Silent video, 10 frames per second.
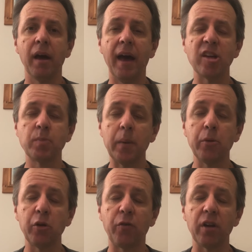As
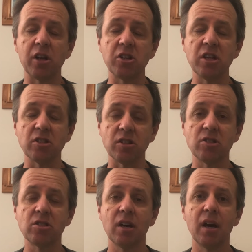people who follow
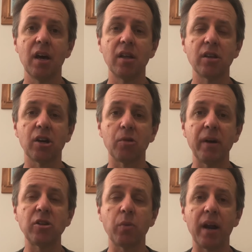Jesus, the
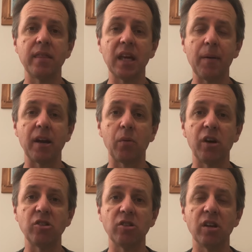correct way to think about a
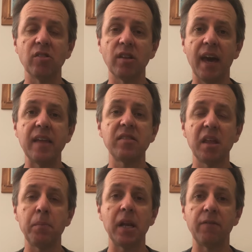question is, the answer
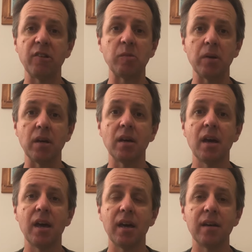that benefits me
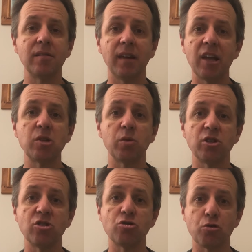is the answer
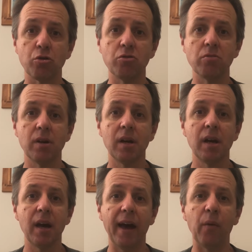which is true.
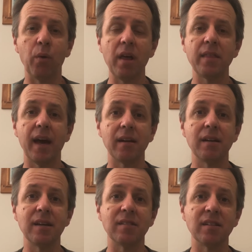And whether that
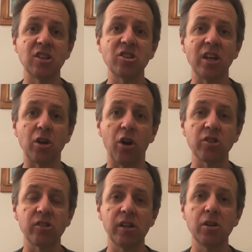is initially
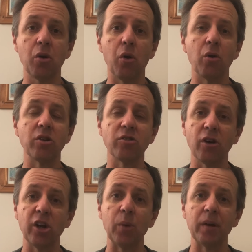costly or does
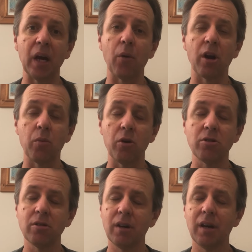not help me get what I want,